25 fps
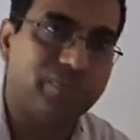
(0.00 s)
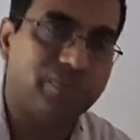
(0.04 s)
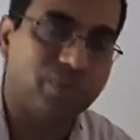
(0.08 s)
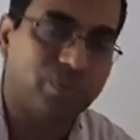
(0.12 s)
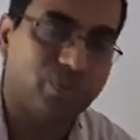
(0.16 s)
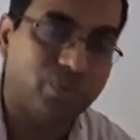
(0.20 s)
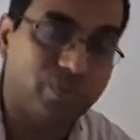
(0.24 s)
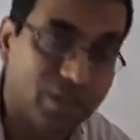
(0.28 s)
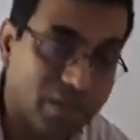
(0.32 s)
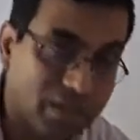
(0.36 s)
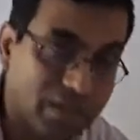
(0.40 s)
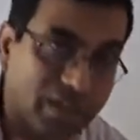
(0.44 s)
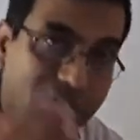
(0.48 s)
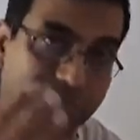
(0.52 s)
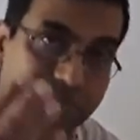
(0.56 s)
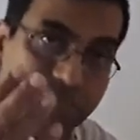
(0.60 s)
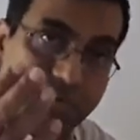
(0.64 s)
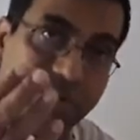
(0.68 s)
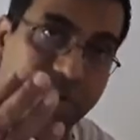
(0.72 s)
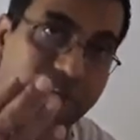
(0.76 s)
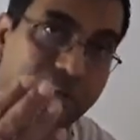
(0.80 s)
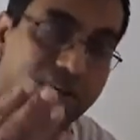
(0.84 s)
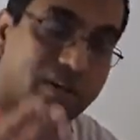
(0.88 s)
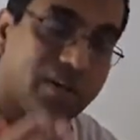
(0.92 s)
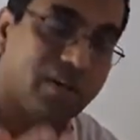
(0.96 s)
you will
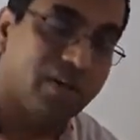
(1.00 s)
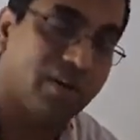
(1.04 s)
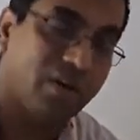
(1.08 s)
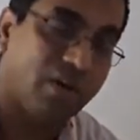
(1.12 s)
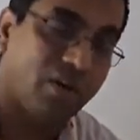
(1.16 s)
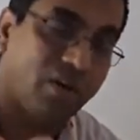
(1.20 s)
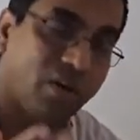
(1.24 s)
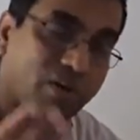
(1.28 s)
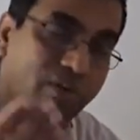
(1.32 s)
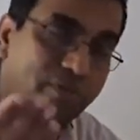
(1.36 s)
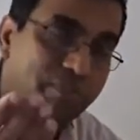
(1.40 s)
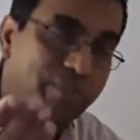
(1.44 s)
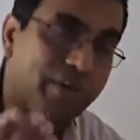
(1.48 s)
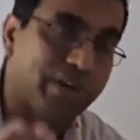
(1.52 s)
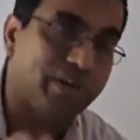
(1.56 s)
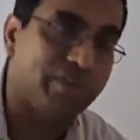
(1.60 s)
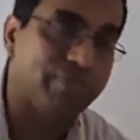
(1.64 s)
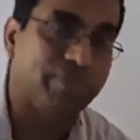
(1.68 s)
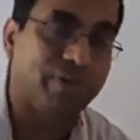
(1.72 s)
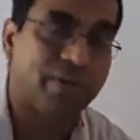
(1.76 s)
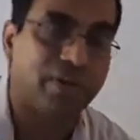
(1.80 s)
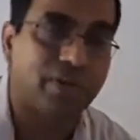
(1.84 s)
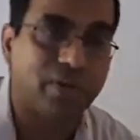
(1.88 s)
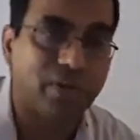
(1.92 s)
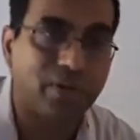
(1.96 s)
confer a lot of
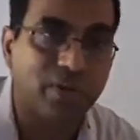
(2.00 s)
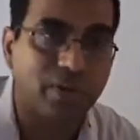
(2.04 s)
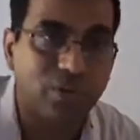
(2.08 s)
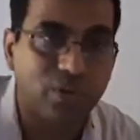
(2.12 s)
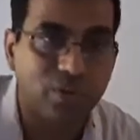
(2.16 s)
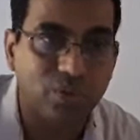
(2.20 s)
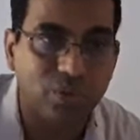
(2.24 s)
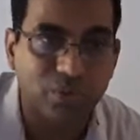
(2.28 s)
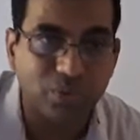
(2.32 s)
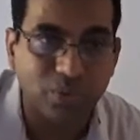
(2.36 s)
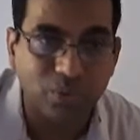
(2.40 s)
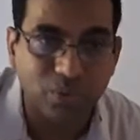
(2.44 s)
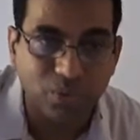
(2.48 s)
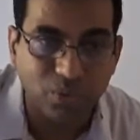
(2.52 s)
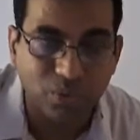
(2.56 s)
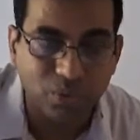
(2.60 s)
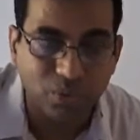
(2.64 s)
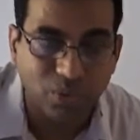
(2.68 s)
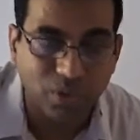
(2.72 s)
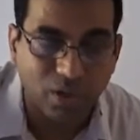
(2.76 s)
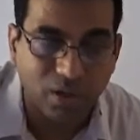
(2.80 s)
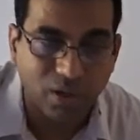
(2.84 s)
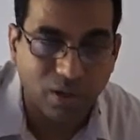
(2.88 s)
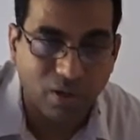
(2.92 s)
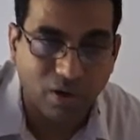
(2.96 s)
benefit
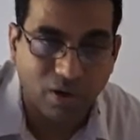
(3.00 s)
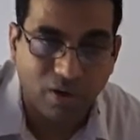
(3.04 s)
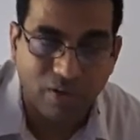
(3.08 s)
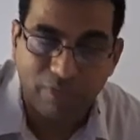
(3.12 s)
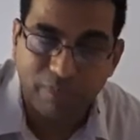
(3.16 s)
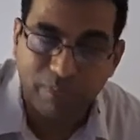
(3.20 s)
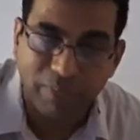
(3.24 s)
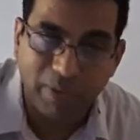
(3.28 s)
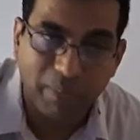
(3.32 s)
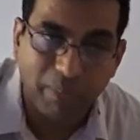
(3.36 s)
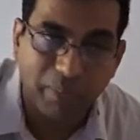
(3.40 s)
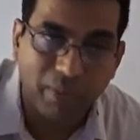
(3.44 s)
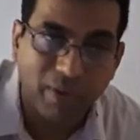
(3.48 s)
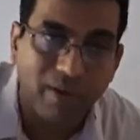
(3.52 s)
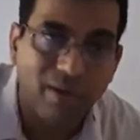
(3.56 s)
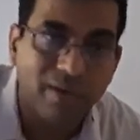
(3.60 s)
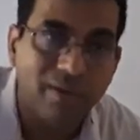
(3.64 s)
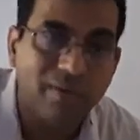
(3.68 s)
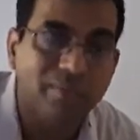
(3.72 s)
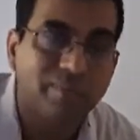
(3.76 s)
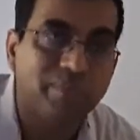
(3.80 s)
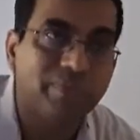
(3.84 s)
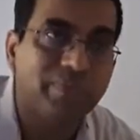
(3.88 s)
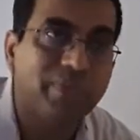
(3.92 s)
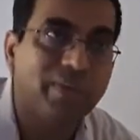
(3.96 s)
to a lot of people,
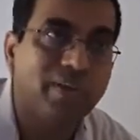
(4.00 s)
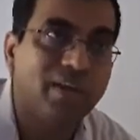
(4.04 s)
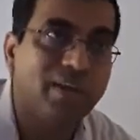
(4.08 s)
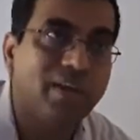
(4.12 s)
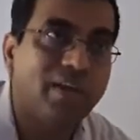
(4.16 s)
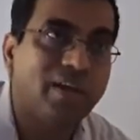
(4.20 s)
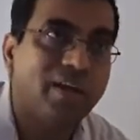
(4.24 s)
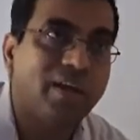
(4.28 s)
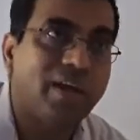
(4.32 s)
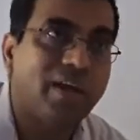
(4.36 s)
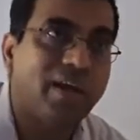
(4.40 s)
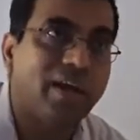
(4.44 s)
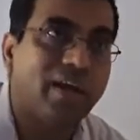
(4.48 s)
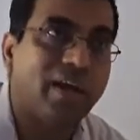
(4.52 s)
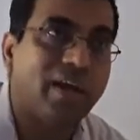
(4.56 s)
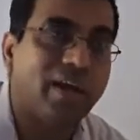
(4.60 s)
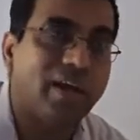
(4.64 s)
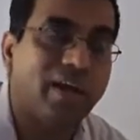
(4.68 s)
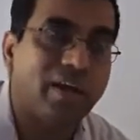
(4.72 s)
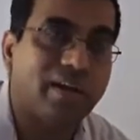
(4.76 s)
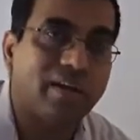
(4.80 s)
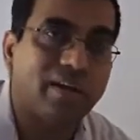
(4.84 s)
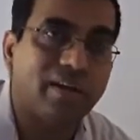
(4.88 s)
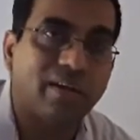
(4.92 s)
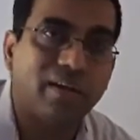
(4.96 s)

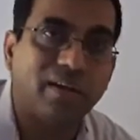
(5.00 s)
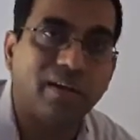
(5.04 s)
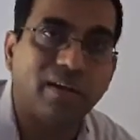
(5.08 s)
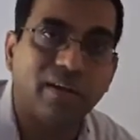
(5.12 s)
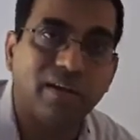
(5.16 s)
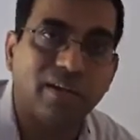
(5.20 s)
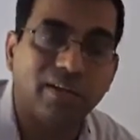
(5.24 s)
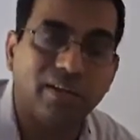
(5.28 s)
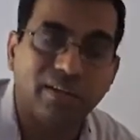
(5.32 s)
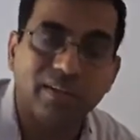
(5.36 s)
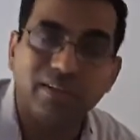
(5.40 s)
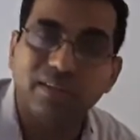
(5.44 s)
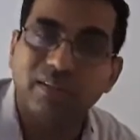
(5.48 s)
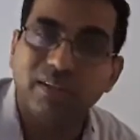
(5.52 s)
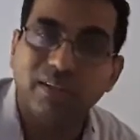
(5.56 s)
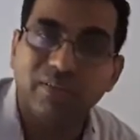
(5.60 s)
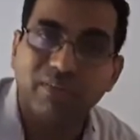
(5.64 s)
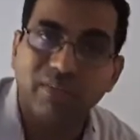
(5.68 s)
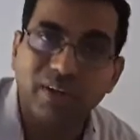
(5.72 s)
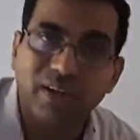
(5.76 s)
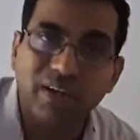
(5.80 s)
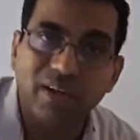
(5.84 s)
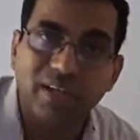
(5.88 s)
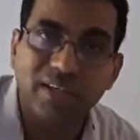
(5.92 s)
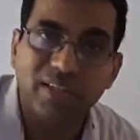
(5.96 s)
and it
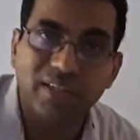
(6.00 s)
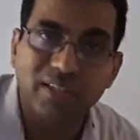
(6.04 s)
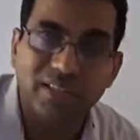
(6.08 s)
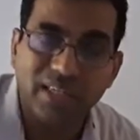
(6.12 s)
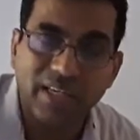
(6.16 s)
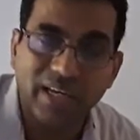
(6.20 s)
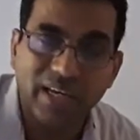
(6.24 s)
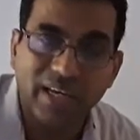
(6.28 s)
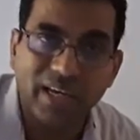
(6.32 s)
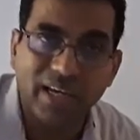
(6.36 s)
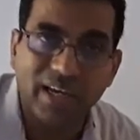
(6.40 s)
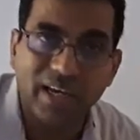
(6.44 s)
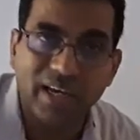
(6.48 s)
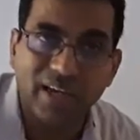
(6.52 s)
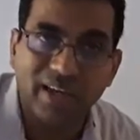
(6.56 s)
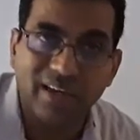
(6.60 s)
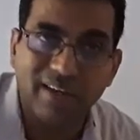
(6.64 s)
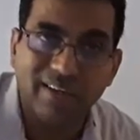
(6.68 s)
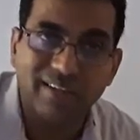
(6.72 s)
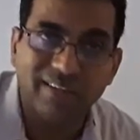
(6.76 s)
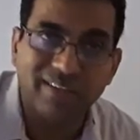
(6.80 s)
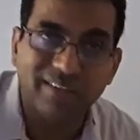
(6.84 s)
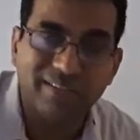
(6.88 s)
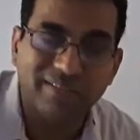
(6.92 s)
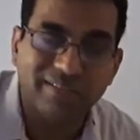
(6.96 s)
really is a
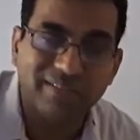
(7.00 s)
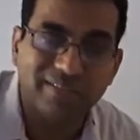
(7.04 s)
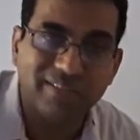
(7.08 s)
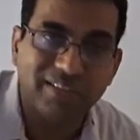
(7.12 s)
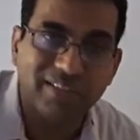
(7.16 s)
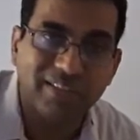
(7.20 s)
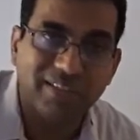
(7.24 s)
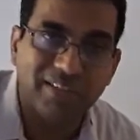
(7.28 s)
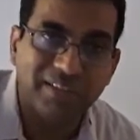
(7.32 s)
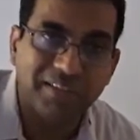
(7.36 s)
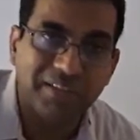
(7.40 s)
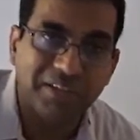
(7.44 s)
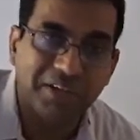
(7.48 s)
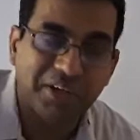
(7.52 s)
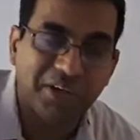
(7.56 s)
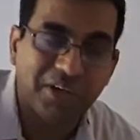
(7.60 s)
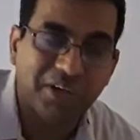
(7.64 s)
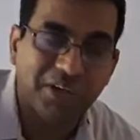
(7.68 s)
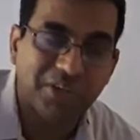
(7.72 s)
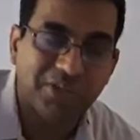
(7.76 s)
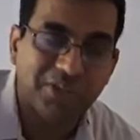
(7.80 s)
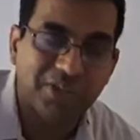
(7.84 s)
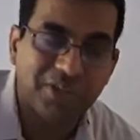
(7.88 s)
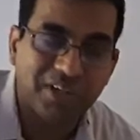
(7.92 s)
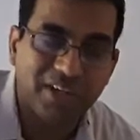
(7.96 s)

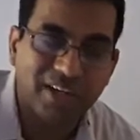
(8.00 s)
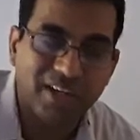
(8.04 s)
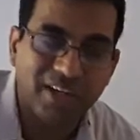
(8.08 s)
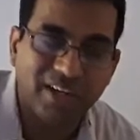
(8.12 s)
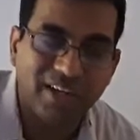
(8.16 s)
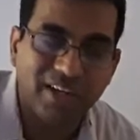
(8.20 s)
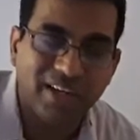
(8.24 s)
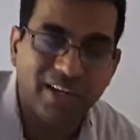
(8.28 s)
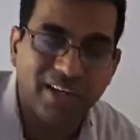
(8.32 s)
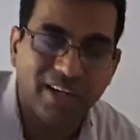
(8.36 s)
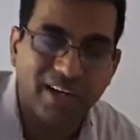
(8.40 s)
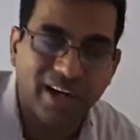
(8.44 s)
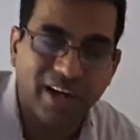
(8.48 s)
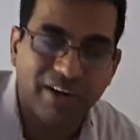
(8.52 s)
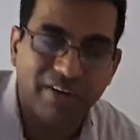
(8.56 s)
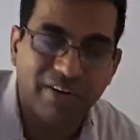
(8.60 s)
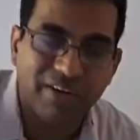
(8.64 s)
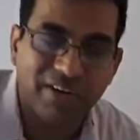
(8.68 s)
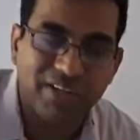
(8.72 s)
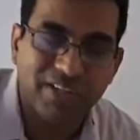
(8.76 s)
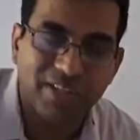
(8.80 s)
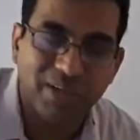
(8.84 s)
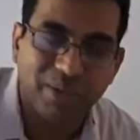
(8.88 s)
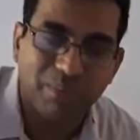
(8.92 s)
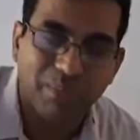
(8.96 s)
urgently
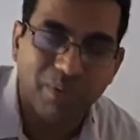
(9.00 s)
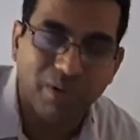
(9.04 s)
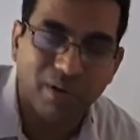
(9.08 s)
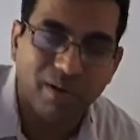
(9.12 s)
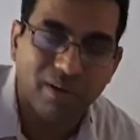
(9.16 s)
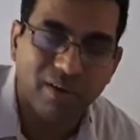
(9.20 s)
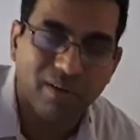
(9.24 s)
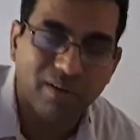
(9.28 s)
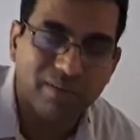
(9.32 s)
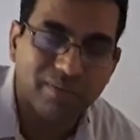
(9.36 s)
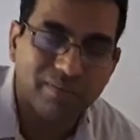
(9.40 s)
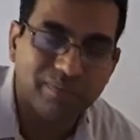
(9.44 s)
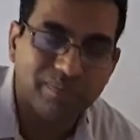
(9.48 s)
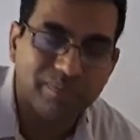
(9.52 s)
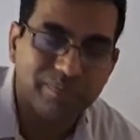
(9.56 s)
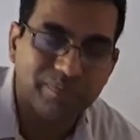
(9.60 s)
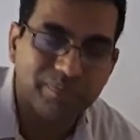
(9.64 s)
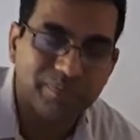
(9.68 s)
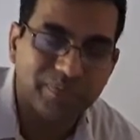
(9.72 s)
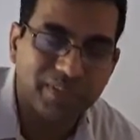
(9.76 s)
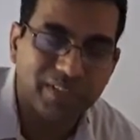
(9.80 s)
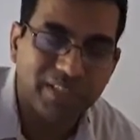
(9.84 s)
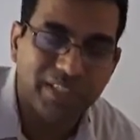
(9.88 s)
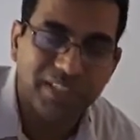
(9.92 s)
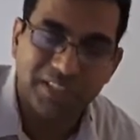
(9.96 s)
addressable,
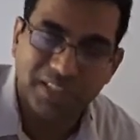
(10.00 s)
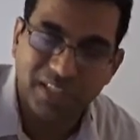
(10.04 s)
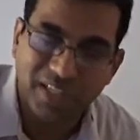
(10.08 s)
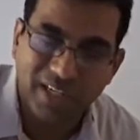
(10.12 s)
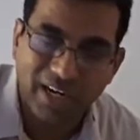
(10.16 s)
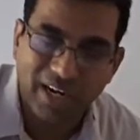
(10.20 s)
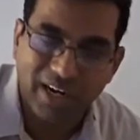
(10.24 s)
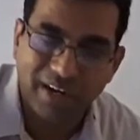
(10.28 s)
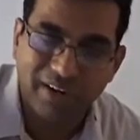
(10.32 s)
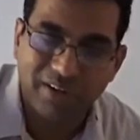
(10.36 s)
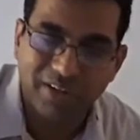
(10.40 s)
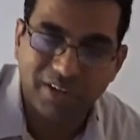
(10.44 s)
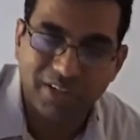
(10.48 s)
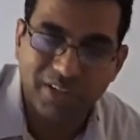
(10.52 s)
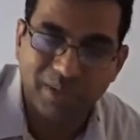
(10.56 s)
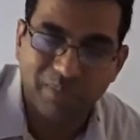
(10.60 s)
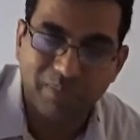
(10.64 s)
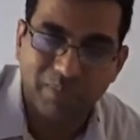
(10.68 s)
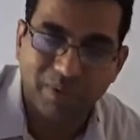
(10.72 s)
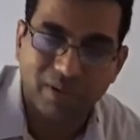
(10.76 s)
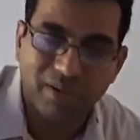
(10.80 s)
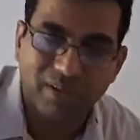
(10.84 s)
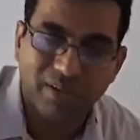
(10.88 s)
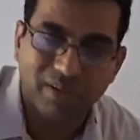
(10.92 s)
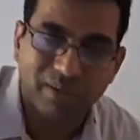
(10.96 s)
easily
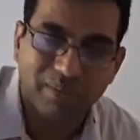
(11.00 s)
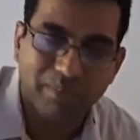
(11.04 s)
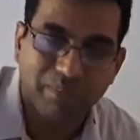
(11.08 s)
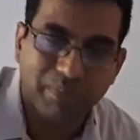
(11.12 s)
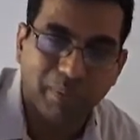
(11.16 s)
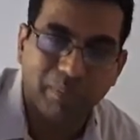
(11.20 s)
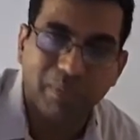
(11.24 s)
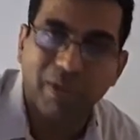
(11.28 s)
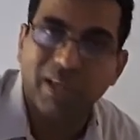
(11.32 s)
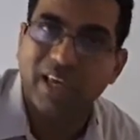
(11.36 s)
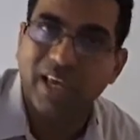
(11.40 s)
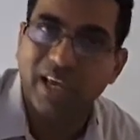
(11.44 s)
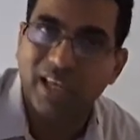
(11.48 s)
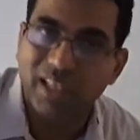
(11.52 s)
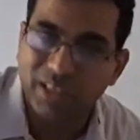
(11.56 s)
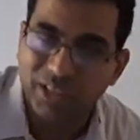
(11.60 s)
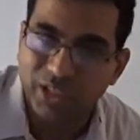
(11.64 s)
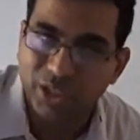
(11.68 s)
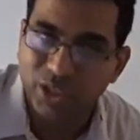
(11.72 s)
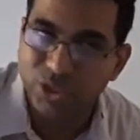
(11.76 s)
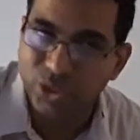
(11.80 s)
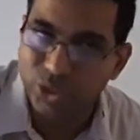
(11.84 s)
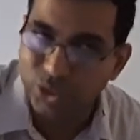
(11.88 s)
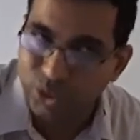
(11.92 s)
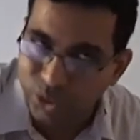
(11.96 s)
addressable public
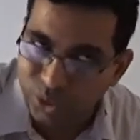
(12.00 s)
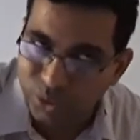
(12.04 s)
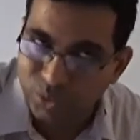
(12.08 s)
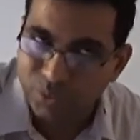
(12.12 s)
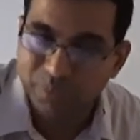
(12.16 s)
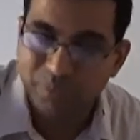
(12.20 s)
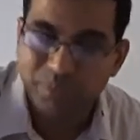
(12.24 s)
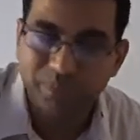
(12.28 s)
health issue